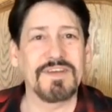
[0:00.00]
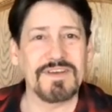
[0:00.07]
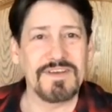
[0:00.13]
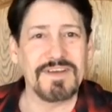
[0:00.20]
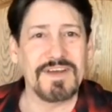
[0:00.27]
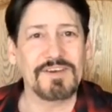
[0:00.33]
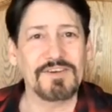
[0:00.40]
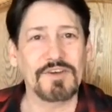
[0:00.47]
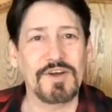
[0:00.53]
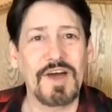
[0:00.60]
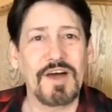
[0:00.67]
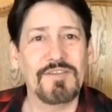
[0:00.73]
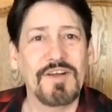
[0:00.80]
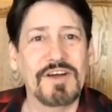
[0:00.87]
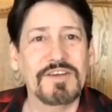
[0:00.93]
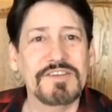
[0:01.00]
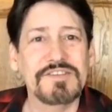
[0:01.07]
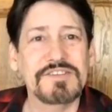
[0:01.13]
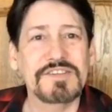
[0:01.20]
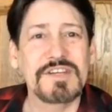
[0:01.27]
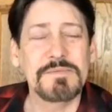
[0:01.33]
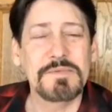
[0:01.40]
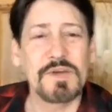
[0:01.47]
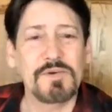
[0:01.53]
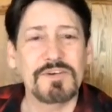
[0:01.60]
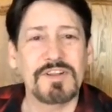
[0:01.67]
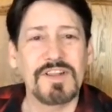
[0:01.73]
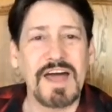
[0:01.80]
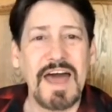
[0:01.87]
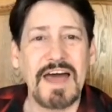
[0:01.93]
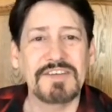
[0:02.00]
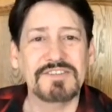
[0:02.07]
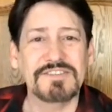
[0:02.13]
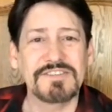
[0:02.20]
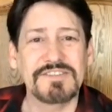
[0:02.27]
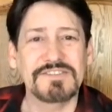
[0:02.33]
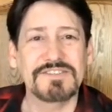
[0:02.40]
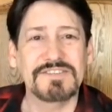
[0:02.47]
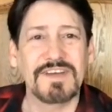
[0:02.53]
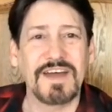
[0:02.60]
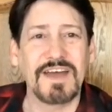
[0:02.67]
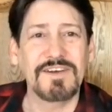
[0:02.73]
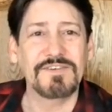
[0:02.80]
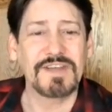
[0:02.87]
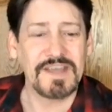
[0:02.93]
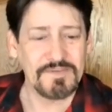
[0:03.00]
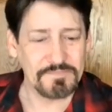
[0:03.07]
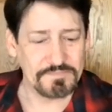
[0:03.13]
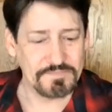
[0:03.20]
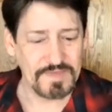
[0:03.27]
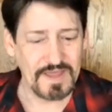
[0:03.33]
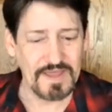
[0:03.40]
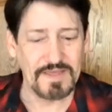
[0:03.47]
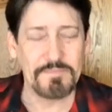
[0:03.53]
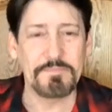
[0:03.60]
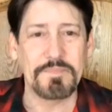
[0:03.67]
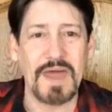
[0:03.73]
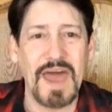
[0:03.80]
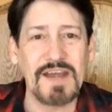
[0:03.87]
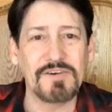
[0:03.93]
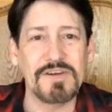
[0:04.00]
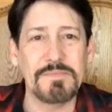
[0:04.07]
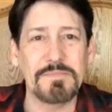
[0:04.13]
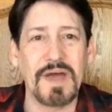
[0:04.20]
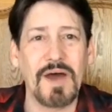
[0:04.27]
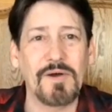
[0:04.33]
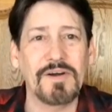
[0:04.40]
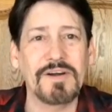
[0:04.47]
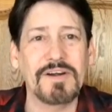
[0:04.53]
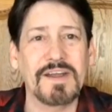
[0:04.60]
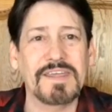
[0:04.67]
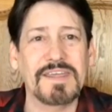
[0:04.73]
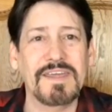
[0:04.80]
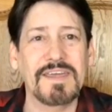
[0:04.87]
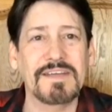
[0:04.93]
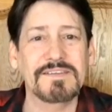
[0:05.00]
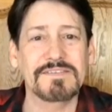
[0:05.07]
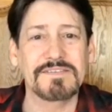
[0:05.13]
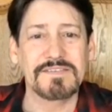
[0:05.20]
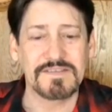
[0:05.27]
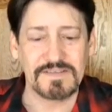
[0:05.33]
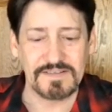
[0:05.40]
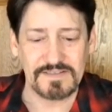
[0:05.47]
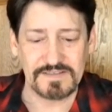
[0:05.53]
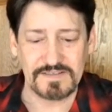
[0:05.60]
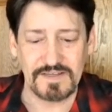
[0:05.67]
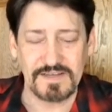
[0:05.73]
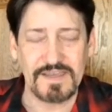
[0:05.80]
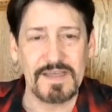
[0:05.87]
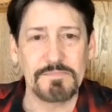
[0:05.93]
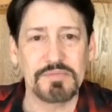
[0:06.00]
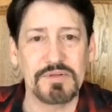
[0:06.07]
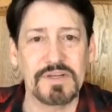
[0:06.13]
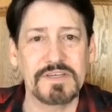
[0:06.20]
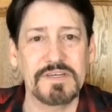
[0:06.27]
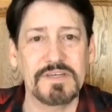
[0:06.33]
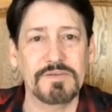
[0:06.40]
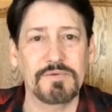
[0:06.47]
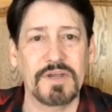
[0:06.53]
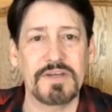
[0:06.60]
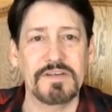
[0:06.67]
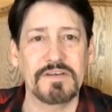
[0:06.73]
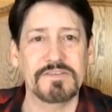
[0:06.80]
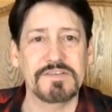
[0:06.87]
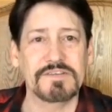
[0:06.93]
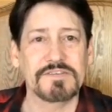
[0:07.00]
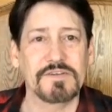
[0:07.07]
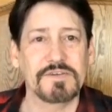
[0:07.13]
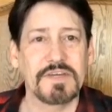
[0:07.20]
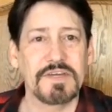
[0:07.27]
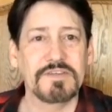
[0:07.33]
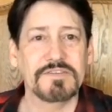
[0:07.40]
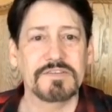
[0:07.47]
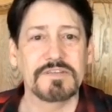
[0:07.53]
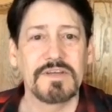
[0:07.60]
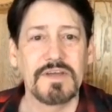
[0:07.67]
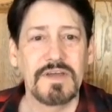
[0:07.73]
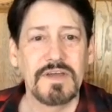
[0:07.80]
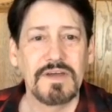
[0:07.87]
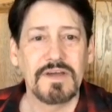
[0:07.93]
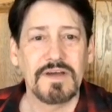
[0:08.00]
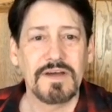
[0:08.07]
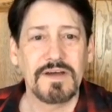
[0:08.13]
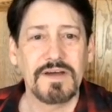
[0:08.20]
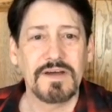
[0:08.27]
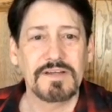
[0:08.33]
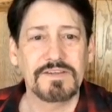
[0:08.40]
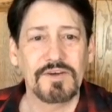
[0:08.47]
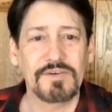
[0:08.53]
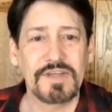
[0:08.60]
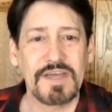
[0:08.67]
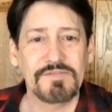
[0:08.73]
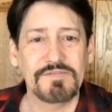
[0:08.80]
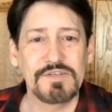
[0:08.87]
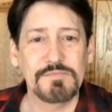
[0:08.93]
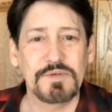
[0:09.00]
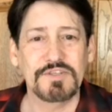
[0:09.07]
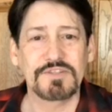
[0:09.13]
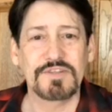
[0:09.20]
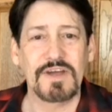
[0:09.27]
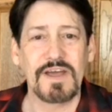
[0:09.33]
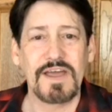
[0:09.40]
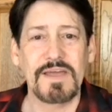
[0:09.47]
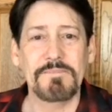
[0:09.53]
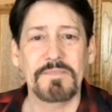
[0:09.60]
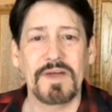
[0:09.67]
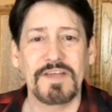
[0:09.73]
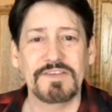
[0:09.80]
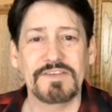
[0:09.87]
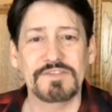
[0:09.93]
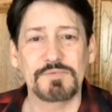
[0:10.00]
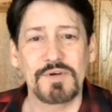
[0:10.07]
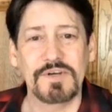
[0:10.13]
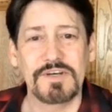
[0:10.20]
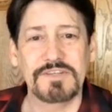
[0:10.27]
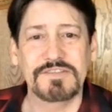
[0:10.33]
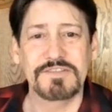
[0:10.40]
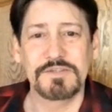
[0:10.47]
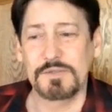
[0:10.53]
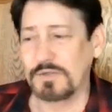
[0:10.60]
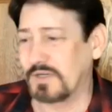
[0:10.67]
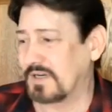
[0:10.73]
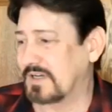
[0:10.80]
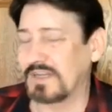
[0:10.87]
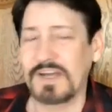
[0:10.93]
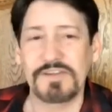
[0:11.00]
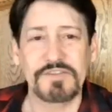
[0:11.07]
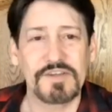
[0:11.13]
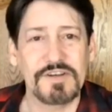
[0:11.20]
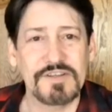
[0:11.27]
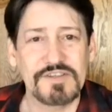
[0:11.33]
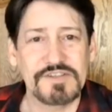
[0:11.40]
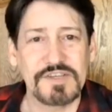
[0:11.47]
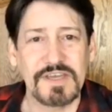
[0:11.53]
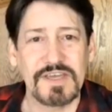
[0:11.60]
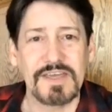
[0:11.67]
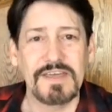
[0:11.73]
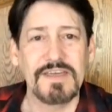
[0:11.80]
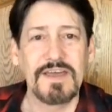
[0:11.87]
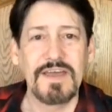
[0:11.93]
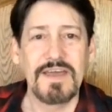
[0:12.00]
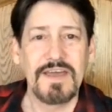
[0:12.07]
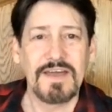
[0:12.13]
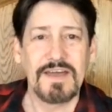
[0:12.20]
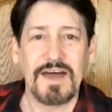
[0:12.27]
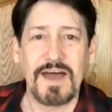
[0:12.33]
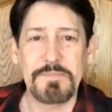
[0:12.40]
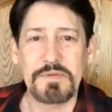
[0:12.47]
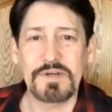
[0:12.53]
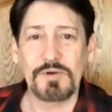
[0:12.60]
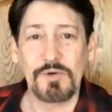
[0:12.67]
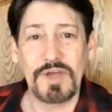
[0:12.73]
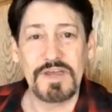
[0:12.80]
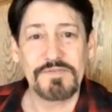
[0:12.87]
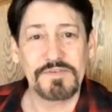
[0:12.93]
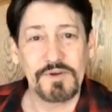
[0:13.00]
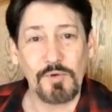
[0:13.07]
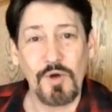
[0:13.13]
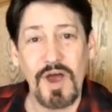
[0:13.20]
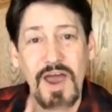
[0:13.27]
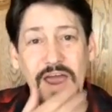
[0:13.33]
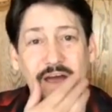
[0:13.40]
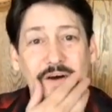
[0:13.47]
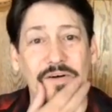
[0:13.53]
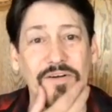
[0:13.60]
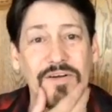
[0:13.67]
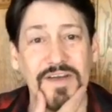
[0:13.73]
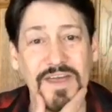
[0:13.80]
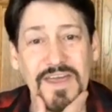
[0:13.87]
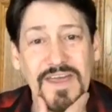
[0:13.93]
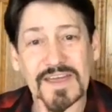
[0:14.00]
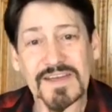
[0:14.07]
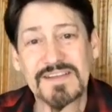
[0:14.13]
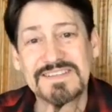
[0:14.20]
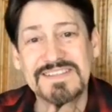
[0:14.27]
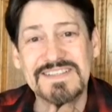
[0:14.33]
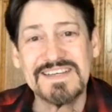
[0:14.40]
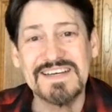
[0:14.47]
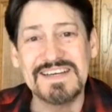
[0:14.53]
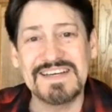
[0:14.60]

I don't know how long this is going to be able to last because I don't have battery power and I can't plug in right here at this location. I don't have too much time. I just wanted to get out there and say I've been away for a while and